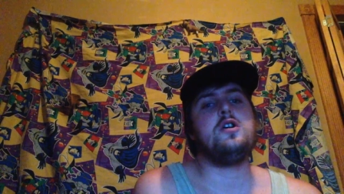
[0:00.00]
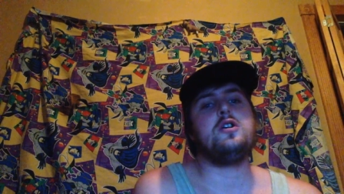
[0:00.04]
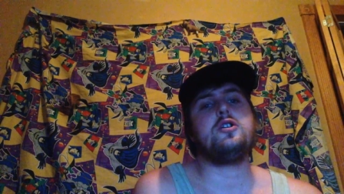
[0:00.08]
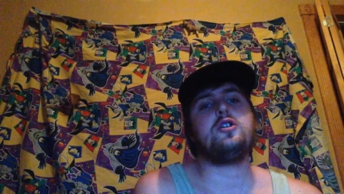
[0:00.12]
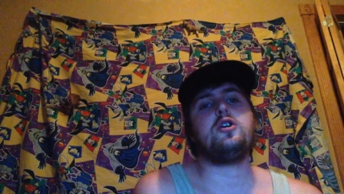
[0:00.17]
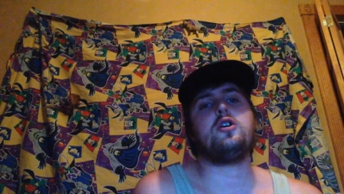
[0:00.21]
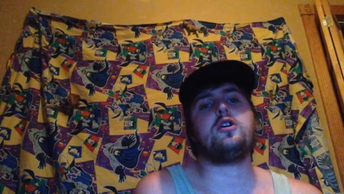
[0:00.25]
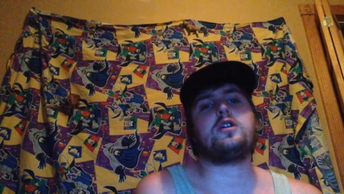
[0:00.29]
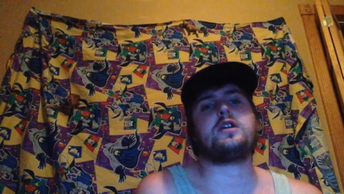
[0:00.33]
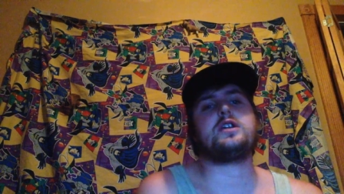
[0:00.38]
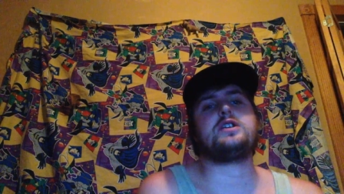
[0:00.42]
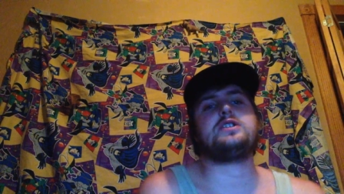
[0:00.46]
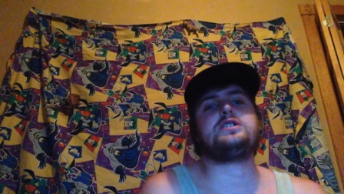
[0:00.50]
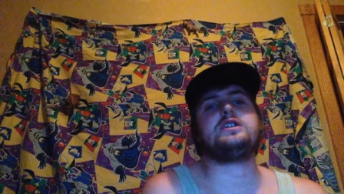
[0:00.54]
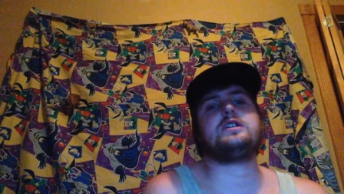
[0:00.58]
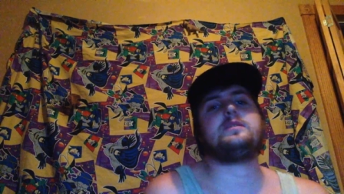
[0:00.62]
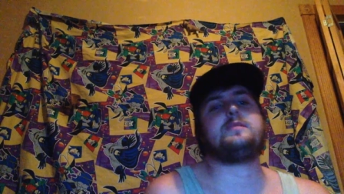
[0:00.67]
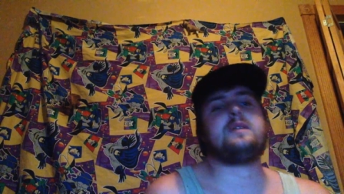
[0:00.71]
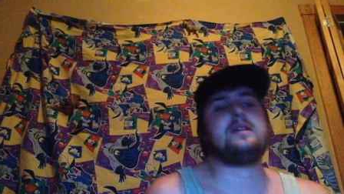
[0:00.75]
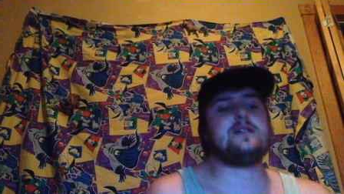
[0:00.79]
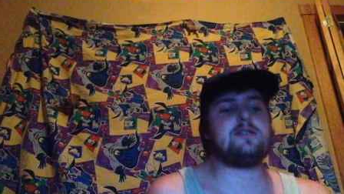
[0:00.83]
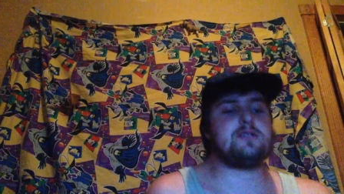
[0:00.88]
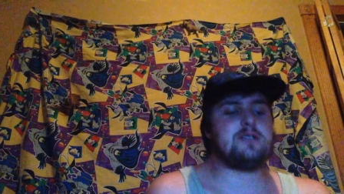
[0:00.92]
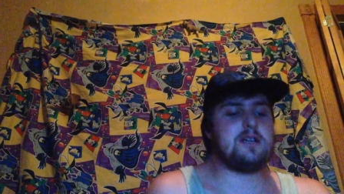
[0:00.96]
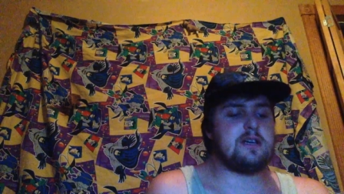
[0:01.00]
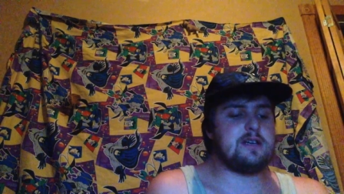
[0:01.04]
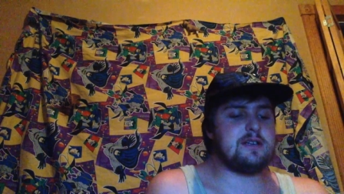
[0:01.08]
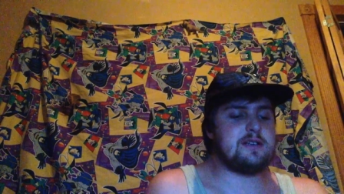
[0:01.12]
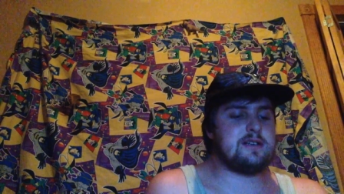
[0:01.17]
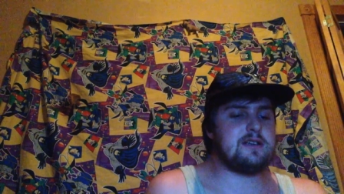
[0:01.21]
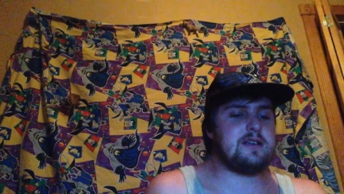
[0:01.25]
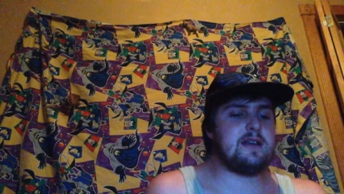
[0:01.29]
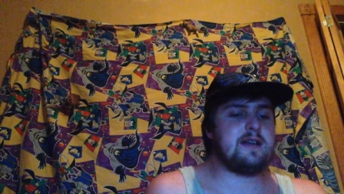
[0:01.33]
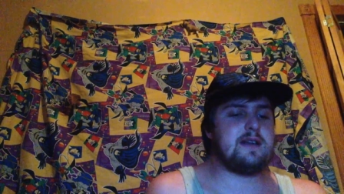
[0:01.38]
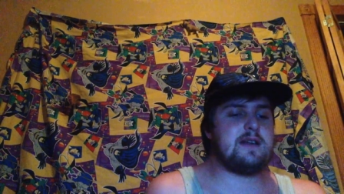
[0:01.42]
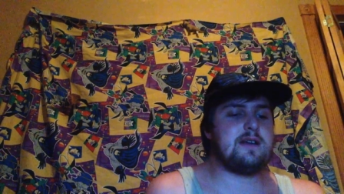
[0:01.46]
talking shit about John
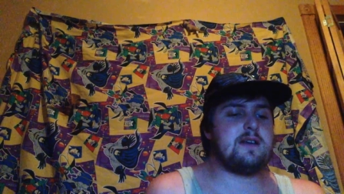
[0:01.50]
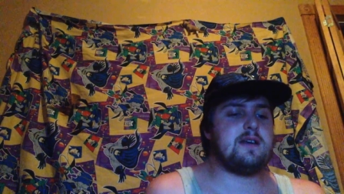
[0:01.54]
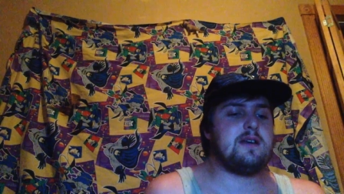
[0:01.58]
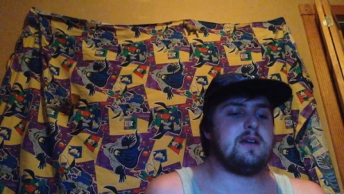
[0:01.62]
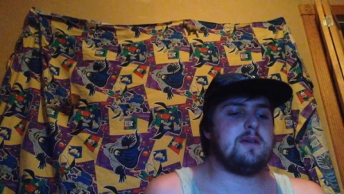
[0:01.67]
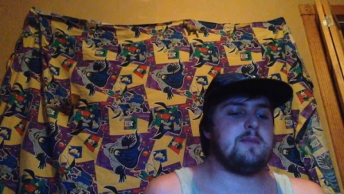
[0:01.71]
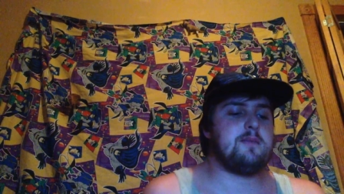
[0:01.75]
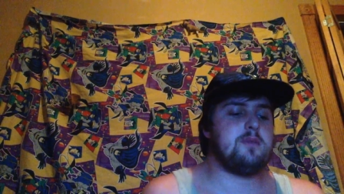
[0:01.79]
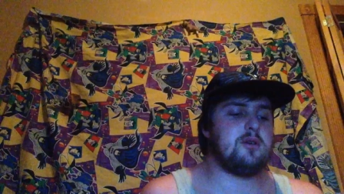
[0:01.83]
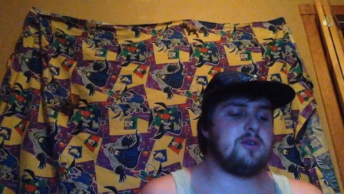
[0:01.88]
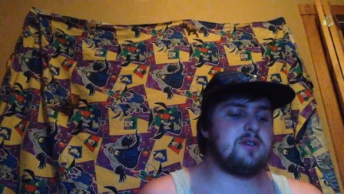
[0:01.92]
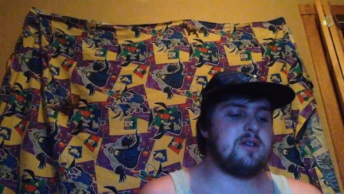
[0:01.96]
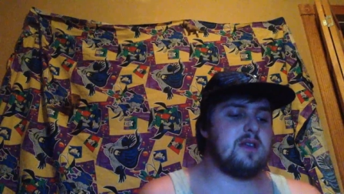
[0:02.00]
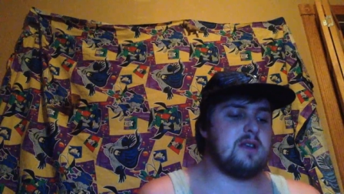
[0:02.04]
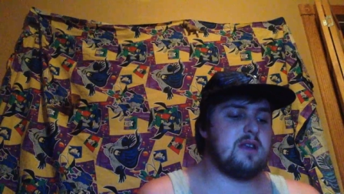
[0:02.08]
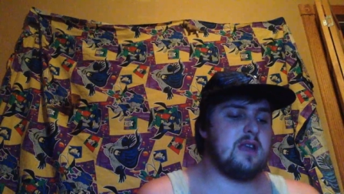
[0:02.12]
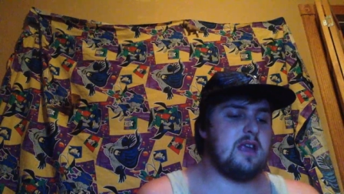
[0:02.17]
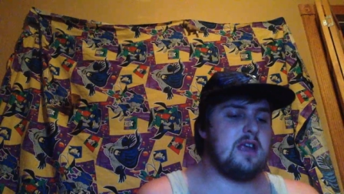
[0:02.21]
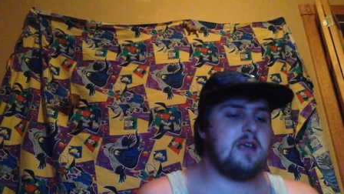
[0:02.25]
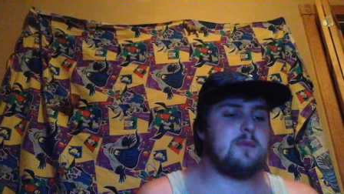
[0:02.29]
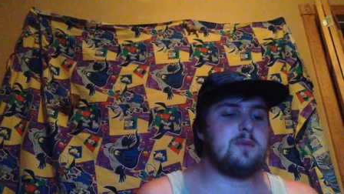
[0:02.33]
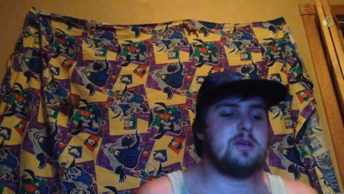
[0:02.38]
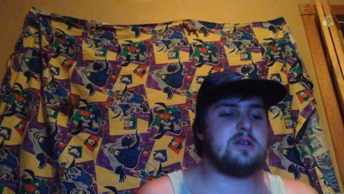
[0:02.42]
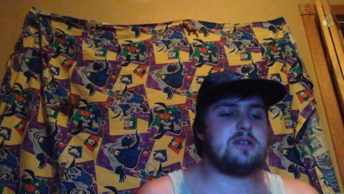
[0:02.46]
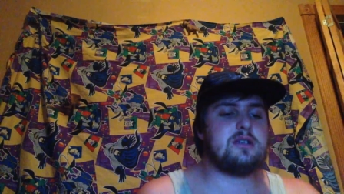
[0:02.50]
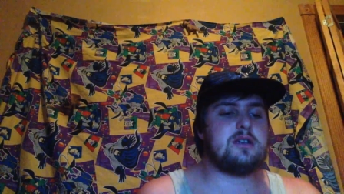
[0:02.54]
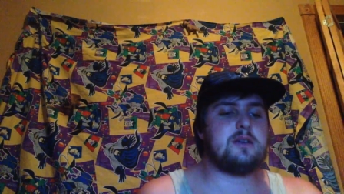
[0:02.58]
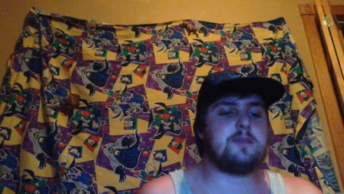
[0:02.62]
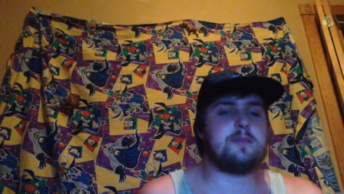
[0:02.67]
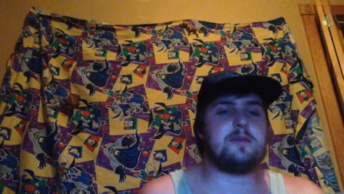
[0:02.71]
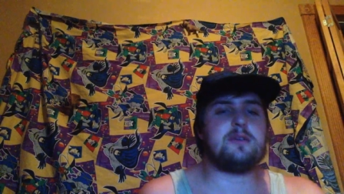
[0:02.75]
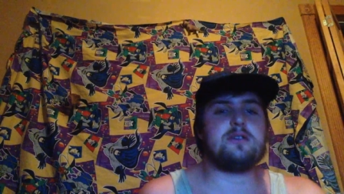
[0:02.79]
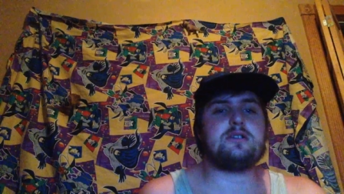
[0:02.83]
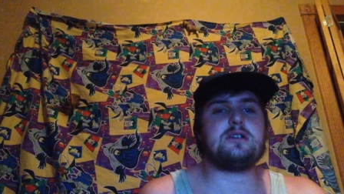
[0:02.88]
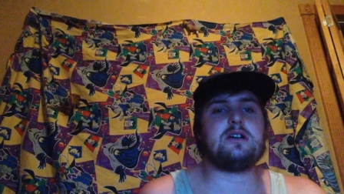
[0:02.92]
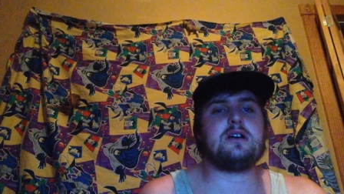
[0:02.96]
Cena, puts an image up
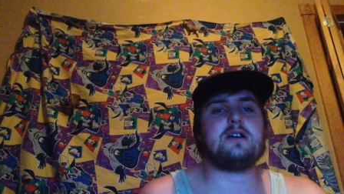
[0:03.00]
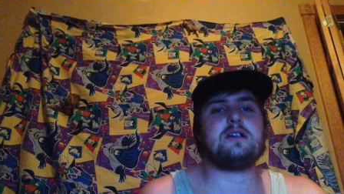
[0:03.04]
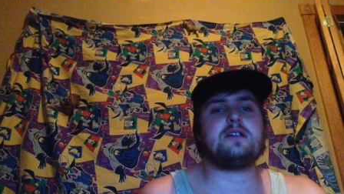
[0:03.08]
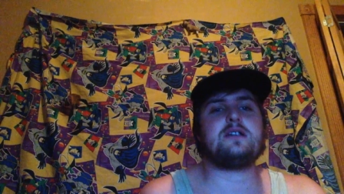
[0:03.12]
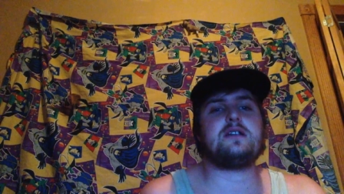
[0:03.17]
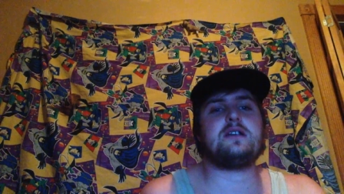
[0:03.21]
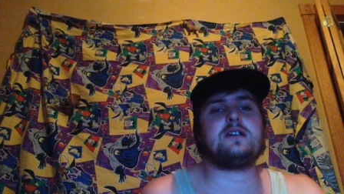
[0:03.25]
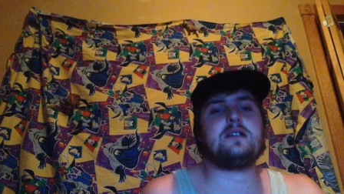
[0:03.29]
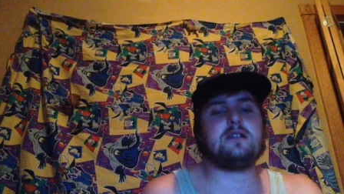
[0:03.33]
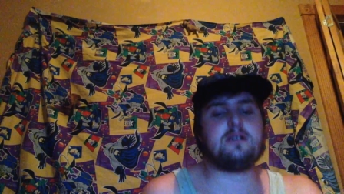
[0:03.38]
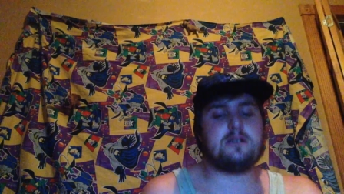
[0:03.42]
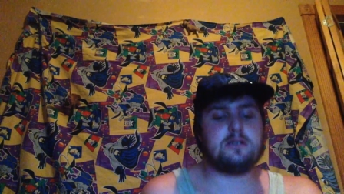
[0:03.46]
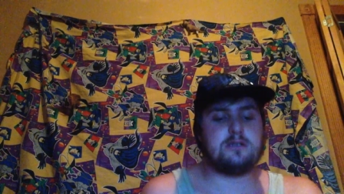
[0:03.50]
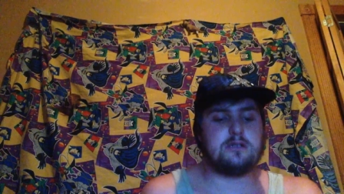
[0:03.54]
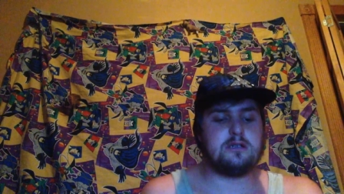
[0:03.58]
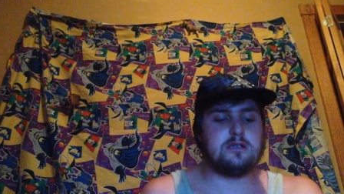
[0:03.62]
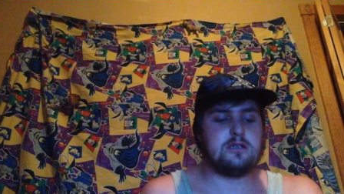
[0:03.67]
of John Cena